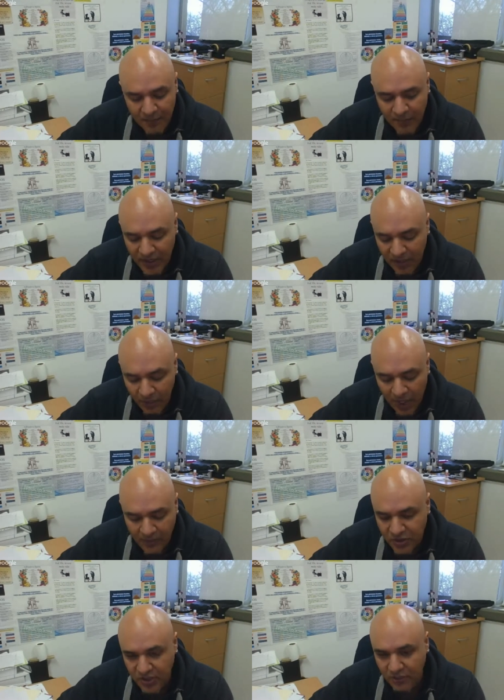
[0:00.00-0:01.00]
But
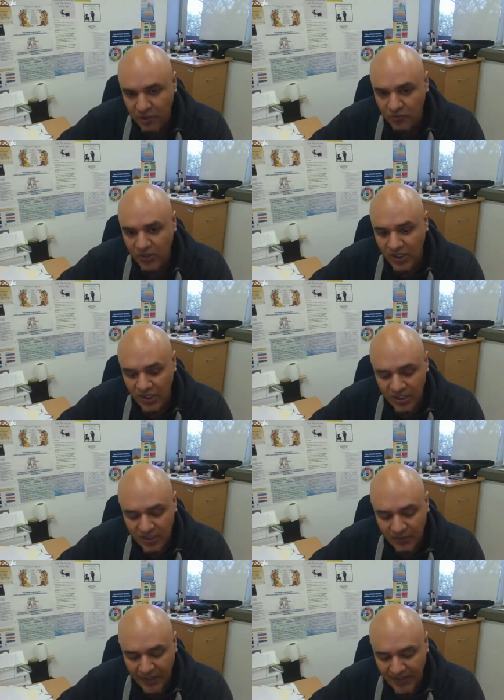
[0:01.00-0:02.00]
I'm talking about really
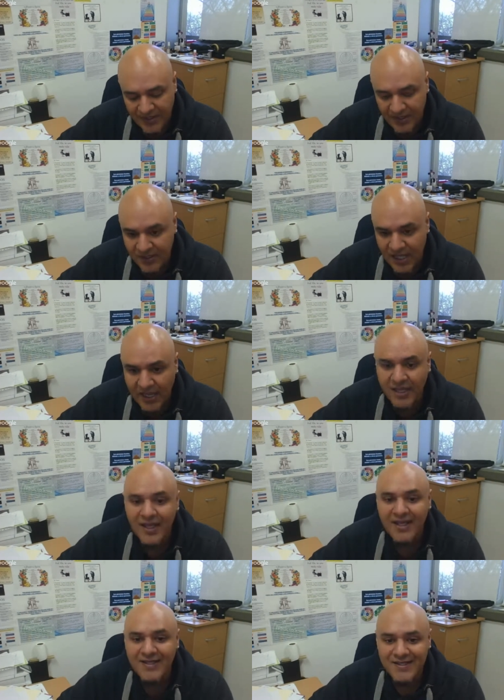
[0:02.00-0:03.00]
the basics, like
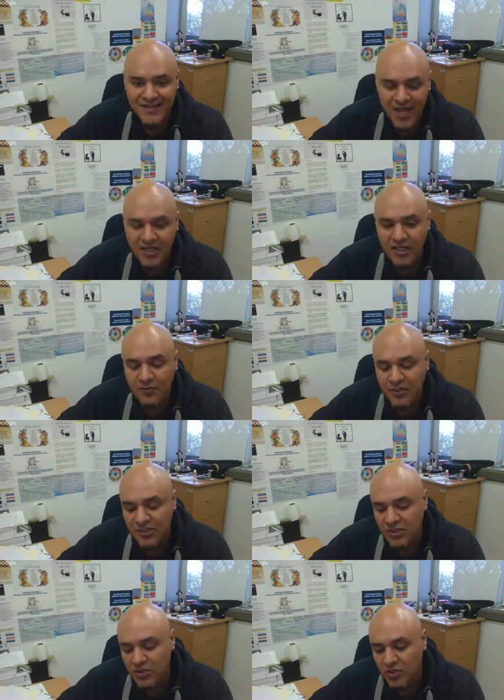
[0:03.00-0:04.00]
standing
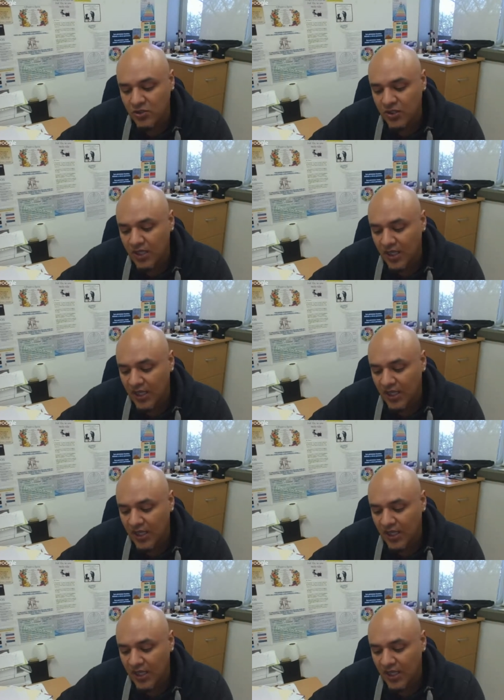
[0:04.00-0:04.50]
position,